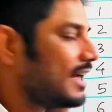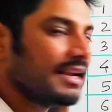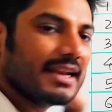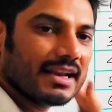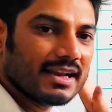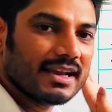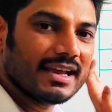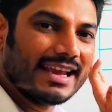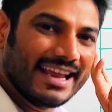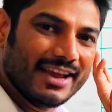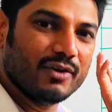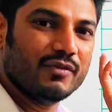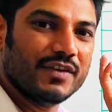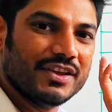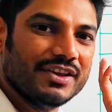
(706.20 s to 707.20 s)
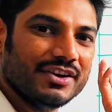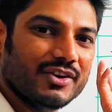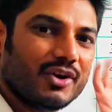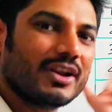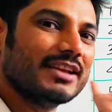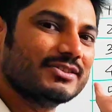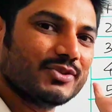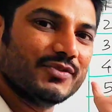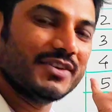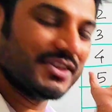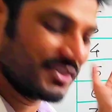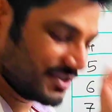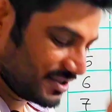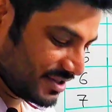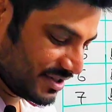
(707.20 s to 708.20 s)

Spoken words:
and A over here or S over here.